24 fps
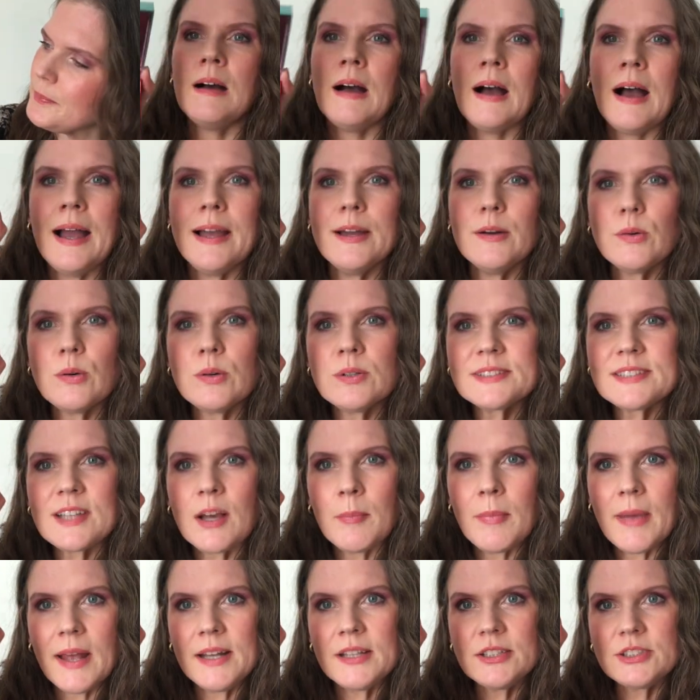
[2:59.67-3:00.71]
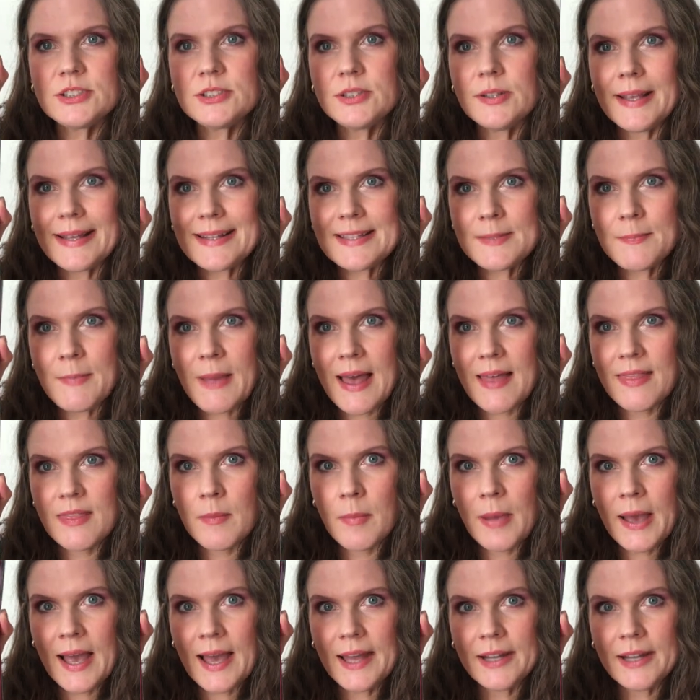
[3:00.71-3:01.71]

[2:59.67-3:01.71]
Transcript: I also managed to expand the pan